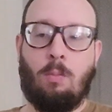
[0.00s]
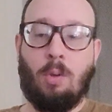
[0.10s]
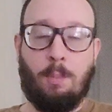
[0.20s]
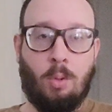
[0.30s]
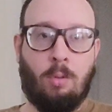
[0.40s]

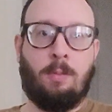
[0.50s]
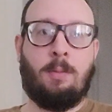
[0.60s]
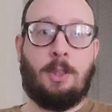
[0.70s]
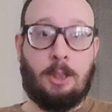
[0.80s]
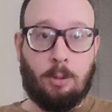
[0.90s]

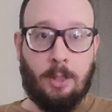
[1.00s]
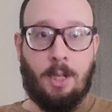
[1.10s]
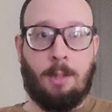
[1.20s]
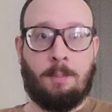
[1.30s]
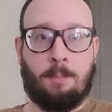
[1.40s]
remove
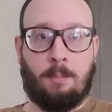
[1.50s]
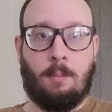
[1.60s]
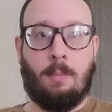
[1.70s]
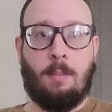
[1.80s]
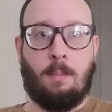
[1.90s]
tyranny
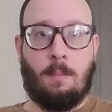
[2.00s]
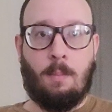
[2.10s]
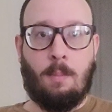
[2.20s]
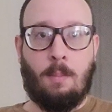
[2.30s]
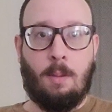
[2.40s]

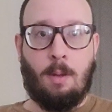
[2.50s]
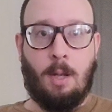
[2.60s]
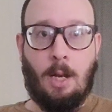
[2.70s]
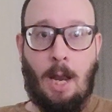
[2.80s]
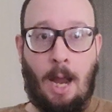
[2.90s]

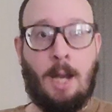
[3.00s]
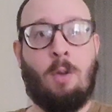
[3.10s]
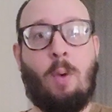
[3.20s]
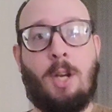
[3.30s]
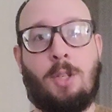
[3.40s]
in any
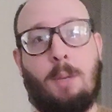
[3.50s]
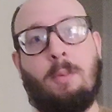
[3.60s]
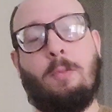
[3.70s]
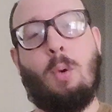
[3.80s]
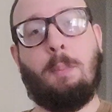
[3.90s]
way, shape, or
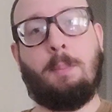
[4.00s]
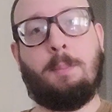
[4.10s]
form.